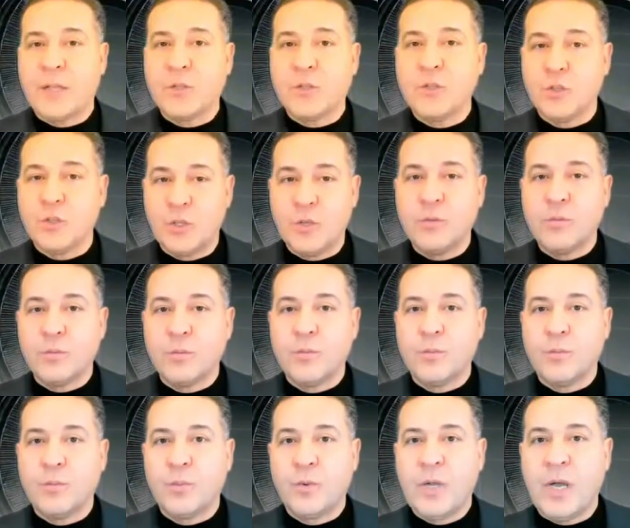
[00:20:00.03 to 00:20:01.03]
to the
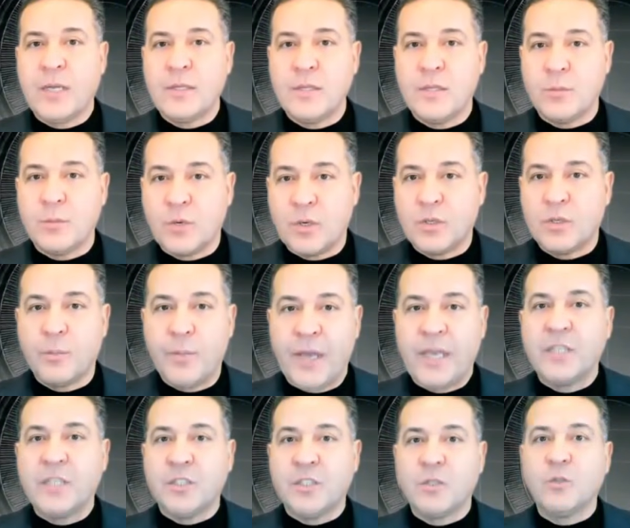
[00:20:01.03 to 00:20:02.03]
customer, the
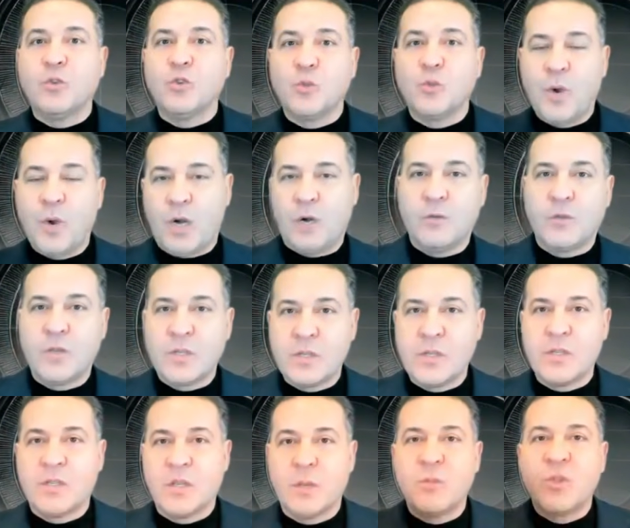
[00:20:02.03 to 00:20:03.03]
patient who's part of the
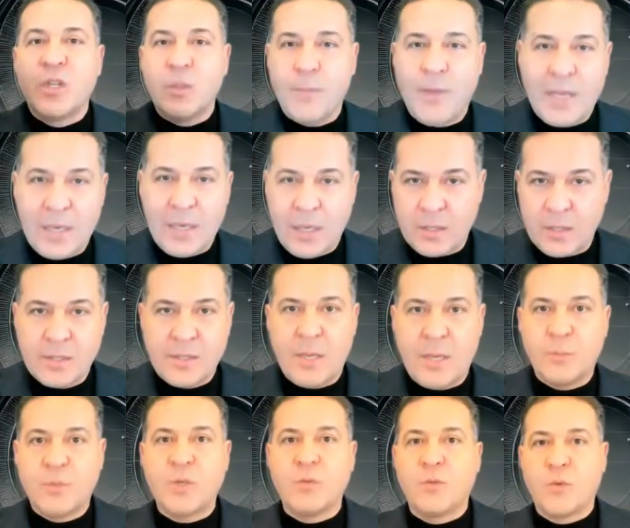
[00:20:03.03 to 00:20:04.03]
system demanding
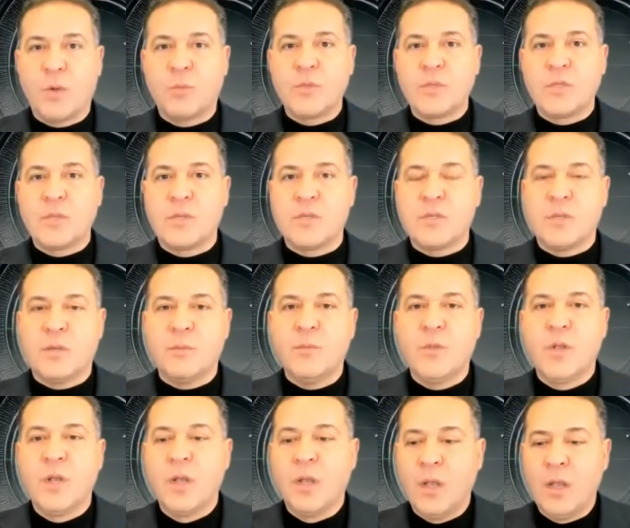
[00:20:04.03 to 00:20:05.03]
something from the system.
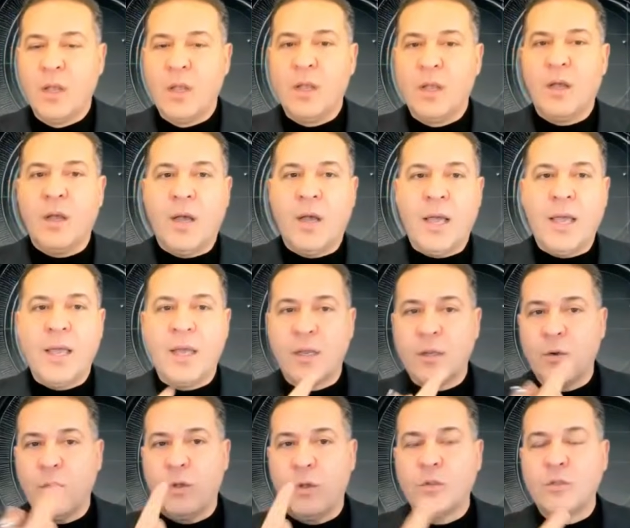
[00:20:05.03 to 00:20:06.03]
I had a
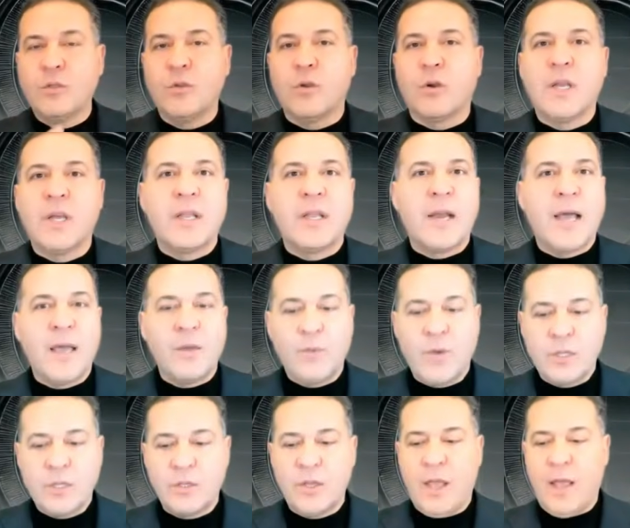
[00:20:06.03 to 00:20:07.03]
cold sore and then I
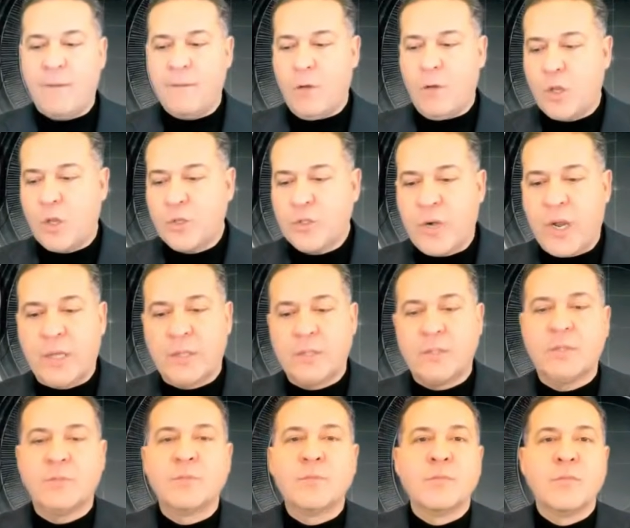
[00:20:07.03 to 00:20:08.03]
want to have
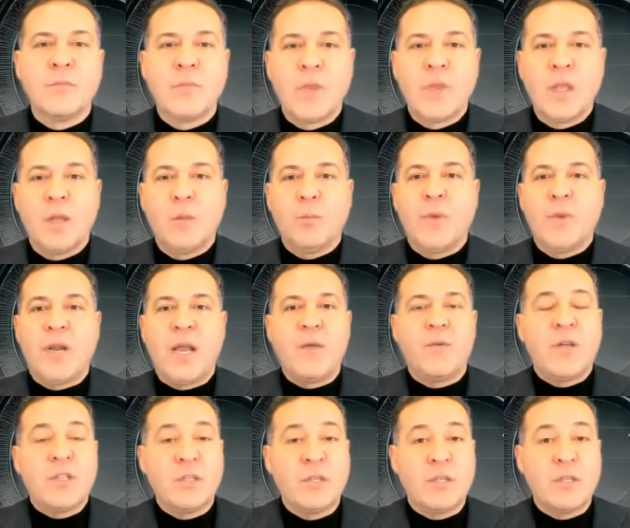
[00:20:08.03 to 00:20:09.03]
Ultrex, but I
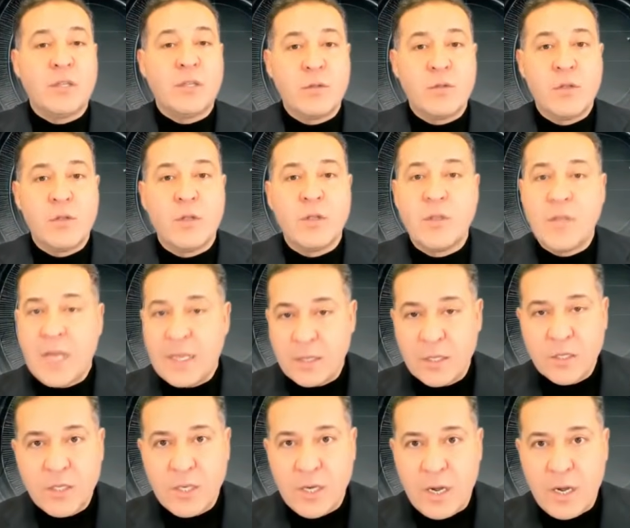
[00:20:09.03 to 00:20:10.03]
wanted not
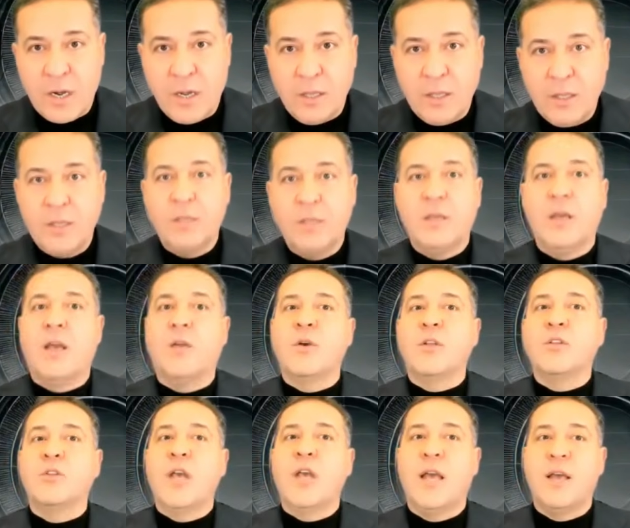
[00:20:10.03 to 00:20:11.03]
the generic, I
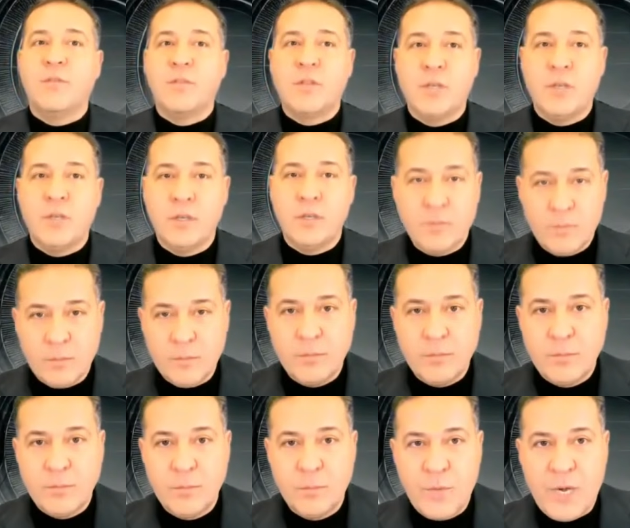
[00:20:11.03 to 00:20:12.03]
want to have the
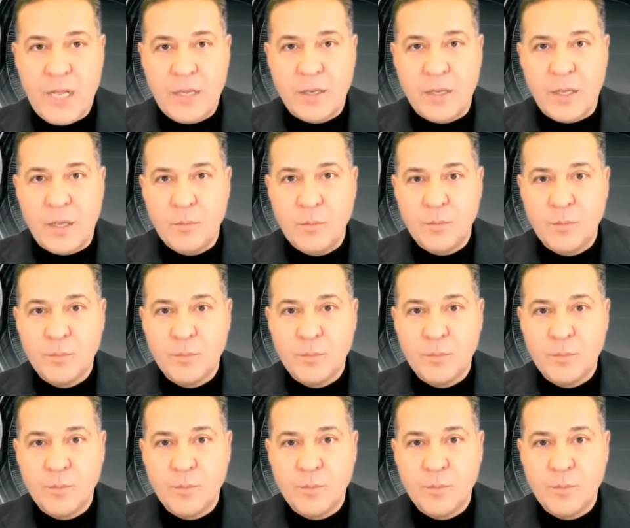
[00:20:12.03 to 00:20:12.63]
brand name.